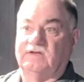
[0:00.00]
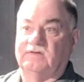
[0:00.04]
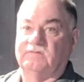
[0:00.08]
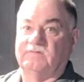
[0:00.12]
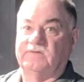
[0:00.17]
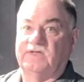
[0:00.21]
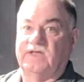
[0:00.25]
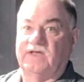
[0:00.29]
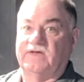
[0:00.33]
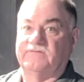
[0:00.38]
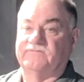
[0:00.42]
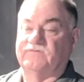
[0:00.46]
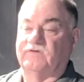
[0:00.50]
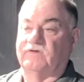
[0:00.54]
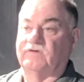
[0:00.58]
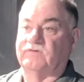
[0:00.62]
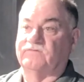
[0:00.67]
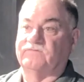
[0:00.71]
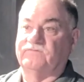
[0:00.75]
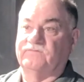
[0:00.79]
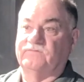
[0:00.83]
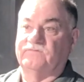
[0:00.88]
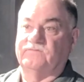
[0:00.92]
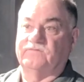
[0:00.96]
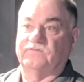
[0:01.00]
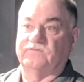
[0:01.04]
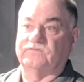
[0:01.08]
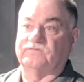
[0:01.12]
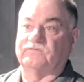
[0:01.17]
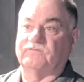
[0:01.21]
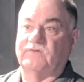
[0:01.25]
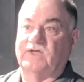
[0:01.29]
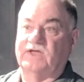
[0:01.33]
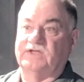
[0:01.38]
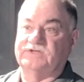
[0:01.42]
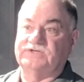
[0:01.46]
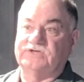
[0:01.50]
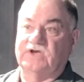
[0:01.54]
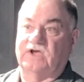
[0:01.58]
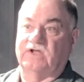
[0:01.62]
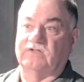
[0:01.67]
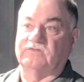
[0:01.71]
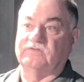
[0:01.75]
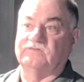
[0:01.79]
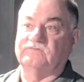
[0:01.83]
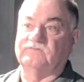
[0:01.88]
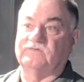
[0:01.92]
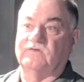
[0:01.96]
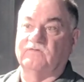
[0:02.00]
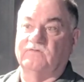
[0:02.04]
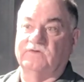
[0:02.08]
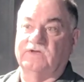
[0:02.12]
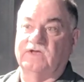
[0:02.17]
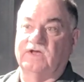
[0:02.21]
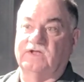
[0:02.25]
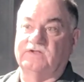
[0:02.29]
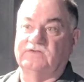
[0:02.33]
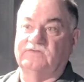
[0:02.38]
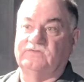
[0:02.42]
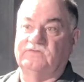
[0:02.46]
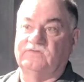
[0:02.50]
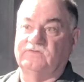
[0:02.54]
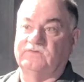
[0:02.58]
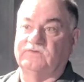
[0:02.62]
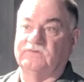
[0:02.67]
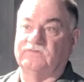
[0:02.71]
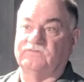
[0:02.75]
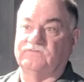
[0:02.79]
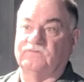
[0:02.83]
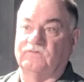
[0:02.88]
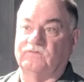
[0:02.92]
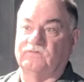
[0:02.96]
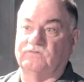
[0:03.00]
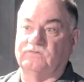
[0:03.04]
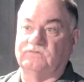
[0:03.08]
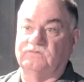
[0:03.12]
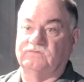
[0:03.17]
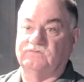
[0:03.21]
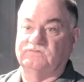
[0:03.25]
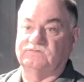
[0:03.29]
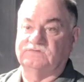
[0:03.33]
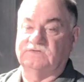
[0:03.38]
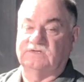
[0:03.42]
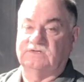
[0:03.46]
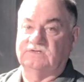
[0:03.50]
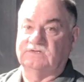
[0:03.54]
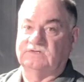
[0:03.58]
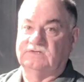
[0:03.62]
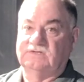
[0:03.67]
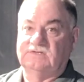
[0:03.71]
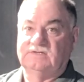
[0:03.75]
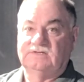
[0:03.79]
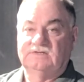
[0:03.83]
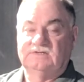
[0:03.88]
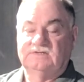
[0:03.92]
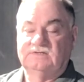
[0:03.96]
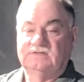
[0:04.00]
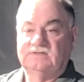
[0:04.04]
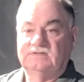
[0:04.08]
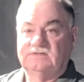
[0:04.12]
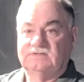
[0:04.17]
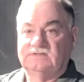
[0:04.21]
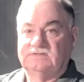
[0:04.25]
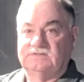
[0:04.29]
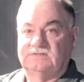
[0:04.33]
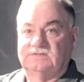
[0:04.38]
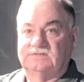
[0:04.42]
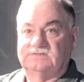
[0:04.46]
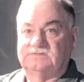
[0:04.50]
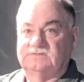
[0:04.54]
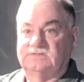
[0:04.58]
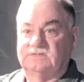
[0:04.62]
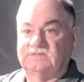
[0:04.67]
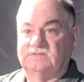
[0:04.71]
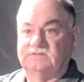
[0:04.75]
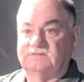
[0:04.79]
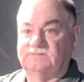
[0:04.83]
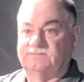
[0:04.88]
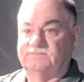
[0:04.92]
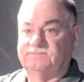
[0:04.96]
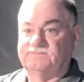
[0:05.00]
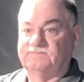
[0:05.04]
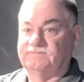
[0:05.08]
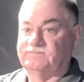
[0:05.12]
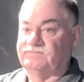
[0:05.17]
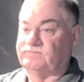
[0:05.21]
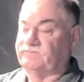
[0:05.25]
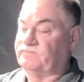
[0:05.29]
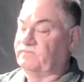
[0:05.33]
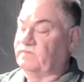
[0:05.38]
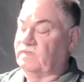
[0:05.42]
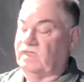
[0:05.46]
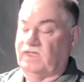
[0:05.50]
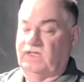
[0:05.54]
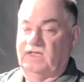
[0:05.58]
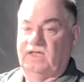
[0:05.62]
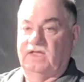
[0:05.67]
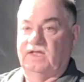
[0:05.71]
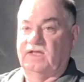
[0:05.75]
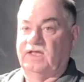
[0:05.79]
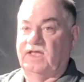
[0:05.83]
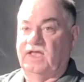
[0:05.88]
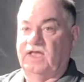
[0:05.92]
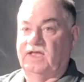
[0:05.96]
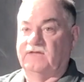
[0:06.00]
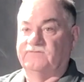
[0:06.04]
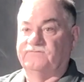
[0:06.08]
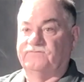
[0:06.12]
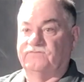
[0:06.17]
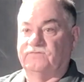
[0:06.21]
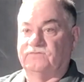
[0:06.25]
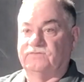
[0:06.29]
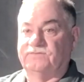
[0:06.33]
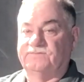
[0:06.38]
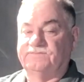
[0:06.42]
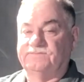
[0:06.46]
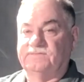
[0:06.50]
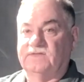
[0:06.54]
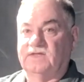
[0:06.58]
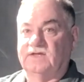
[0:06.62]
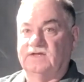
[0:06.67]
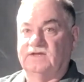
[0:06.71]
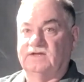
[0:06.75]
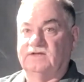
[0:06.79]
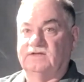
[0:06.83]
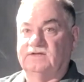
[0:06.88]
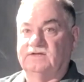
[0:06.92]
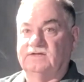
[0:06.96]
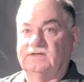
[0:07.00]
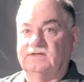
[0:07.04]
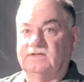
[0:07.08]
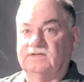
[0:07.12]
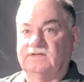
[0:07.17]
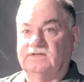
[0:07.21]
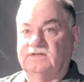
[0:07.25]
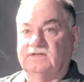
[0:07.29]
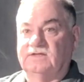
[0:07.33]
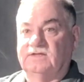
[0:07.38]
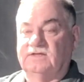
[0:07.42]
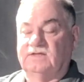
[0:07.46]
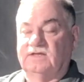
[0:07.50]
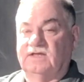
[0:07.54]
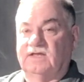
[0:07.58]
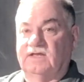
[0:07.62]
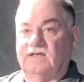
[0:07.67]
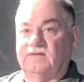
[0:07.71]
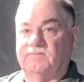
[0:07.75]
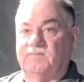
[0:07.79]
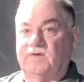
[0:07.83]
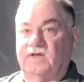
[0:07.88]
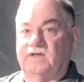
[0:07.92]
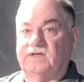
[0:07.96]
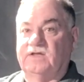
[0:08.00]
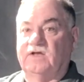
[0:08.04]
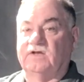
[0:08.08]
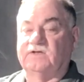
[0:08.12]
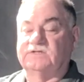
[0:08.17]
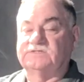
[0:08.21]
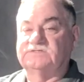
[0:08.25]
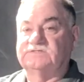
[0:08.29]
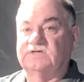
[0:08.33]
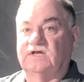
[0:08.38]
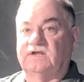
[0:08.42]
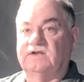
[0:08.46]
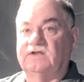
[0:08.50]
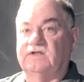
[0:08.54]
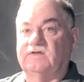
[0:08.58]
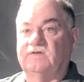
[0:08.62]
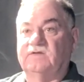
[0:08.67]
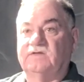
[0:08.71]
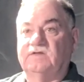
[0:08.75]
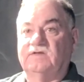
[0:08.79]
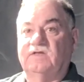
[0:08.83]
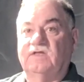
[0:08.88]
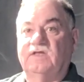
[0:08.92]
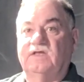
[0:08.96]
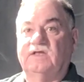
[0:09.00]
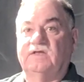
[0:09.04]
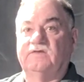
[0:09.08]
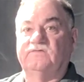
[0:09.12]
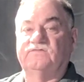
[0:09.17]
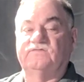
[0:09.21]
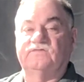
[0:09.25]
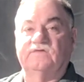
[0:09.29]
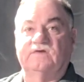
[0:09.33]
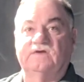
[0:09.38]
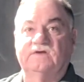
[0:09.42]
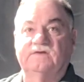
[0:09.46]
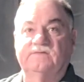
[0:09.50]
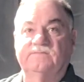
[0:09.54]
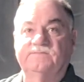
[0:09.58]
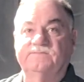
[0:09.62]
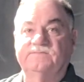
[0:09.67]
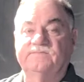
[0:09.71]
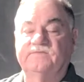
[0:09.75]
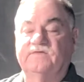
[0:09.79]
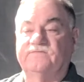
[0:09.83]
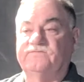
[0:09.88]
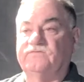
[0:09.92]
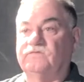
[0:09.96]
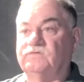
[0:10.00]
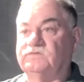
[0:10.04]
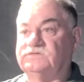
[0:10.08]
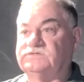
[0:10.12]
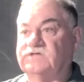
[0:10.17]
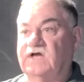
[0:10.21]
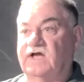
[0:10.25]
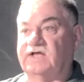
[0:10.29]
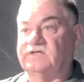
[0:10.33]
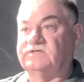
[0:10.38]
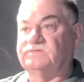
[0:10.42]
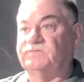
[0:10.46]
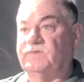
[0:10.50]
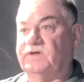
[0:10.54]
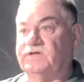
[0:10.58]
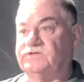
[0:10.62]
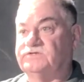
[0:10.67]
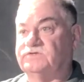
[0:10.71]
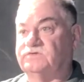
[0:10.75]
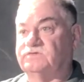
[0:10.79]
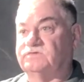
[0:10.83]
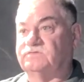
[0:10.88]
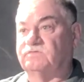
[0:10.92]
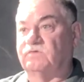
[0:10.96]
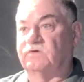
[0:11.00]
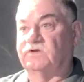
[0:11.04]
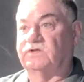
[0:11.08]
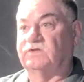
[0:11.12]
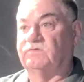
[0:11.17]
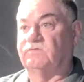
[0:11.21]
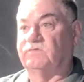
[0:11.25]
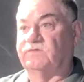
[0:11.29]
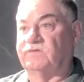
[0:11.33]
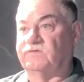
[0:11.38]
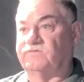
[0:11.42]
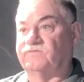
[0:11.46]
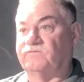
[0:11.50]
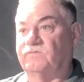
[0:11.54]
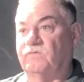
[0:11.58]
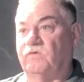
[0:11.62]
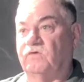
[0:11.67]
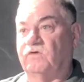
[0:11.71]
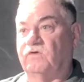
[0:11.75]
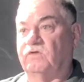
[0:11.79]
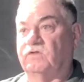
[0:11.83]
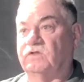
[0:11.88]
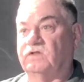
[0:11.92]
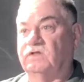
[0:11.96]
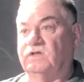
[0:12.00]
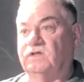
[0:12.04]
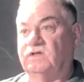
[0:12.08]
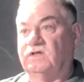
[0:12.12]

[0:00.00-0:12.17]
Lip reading: we have our first grandchild who's going on 2 years old, who's just a handful. And my youngest son is a food science major, is working with a small